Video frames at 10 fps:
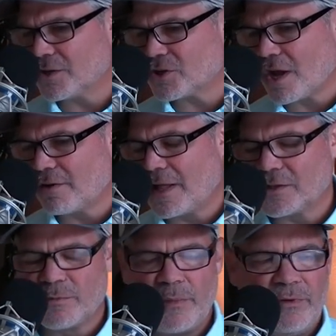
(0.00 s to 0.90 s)
has shouted
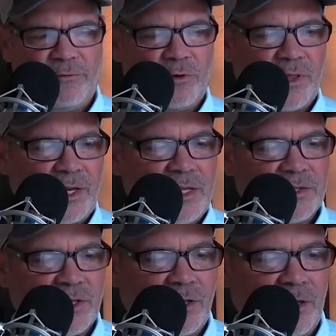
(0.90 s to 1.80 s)
out to me before that
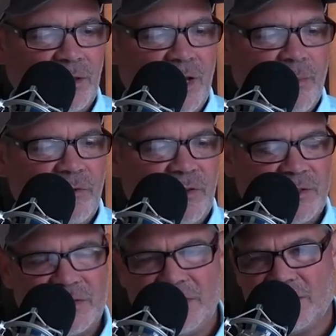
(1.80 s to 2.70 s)
he's an alum of
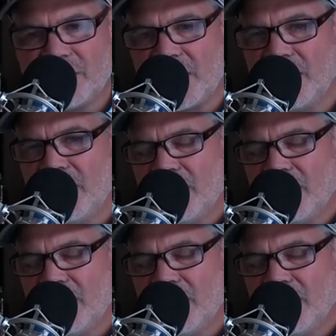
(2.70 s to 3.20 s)
NC State.